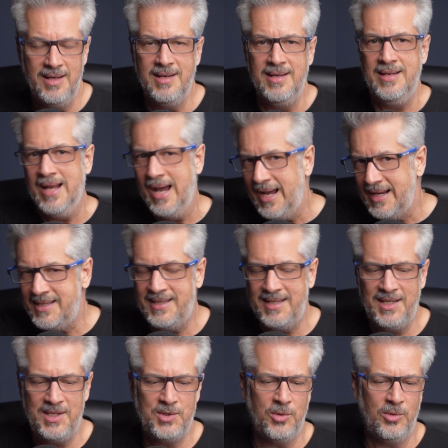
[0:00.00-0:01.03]

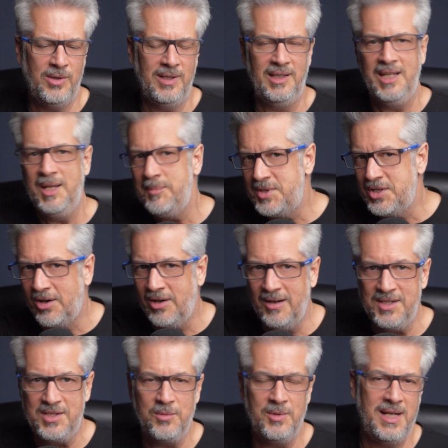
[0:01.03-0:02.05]
Nazis or
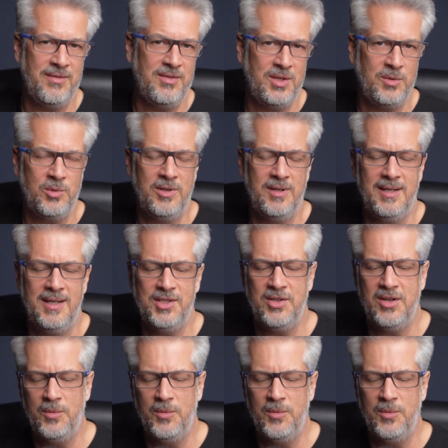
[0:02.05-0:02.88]
libtards or whatever the word is.